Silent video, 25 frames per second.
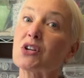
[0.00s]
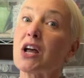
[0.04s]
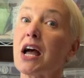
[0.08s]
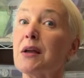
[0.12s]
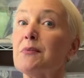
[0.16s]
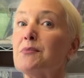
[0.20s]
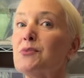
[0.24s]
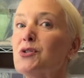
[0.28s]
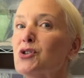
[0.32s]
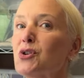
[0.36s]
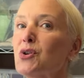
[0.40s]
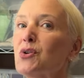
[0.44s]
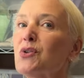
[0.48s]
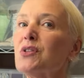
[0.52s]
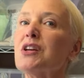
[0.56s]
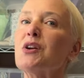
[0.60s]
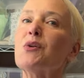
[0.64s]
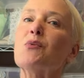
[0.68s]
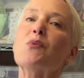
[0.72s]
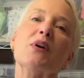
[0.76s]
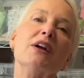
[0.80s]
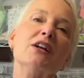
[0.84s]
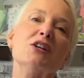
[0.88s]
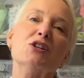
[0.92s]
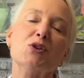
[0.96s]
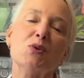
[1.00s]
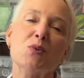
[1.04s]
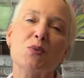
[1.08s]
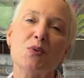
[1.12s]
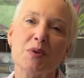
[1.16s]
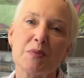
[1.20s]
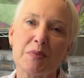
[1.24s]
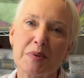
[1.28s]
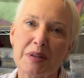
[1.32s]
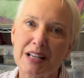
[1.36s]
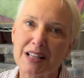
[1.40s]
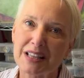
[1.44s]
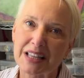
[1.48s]
I'm sure that Rachel would
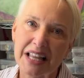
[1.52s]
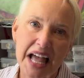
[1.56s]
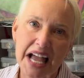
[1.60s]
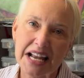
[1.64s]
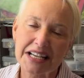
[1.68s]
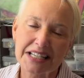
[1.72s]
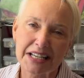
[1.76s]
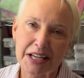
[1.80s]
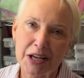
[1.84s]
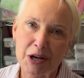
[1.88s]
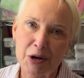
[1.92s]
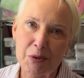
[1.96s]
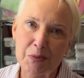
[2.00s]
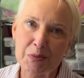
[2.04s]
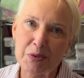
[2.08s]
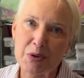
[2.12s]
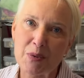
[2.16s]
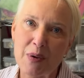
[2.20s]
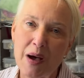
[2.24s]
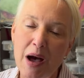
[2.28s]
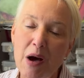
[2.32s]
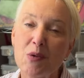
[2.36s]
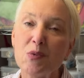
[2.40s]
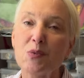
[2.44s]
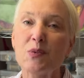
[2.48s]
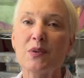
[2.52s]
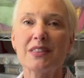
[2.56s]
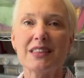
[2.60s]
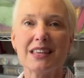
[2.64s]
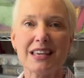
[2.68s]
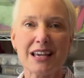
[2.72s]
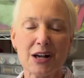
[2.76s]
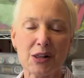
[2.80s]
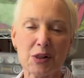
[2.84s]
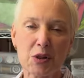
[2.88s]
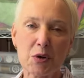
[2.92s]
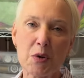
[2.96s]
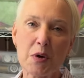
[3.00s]
be glad to help you out with the
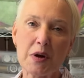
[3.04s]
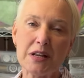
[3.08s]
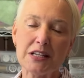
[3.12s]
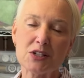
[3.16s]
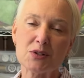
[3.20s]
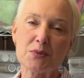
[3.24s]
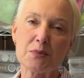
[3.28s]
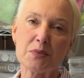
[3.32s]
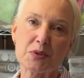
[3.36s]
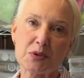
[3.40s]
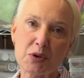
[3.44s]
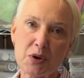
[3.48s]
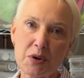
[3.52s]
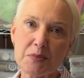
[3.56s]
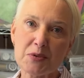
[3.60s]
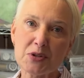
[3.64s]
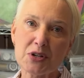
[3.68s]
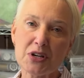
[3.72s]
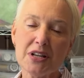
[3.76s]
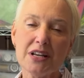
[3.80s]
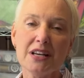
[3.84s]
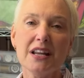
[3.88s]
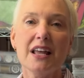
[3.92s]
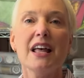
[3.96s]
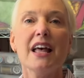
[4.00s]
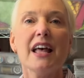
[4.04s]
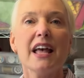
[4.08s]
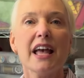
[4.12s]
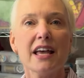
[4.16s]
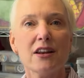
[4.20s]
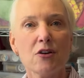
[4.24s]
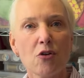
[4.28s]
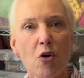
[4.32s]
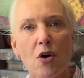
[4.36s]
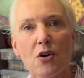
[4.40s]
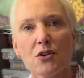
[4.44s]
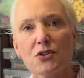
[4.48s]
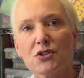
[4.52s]
Ellowyne subscription and
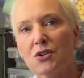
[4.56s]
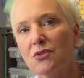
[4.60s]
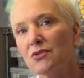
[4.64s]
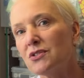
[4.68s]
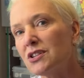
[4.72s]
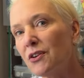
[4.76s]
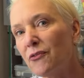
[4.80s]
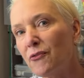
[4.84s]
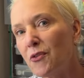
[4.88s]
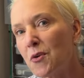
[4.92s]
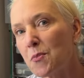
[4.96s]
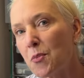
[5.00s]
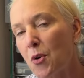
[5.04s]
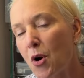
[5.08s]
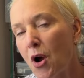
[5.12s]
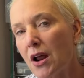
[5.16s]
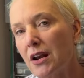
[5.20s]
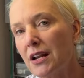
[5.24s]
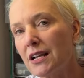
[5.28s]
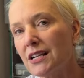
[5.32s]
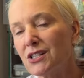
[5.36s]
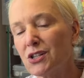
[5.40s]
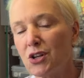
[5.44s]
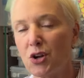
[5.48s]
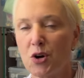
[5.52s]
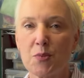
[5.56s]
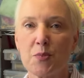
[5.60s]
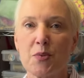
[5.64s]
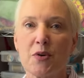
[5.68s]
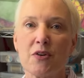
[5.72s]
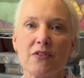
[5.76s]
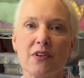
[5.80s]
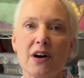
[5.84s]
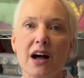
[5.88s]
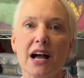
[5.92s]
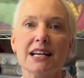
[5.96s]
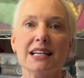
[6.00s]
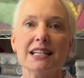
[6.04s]
also different products that are
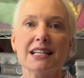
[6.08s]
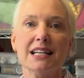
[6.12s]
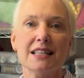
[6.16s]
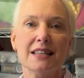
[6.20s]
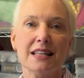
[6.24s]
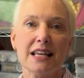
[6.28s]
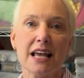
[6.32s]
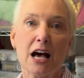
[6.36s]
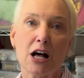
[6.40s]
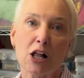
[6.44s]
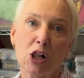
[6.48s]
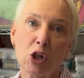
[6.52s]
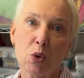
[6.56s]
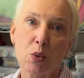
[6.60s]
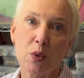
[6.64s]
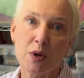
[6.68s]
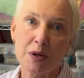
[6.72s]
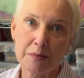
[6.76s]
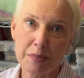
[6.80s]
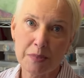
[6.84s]
provided in the Ellowyne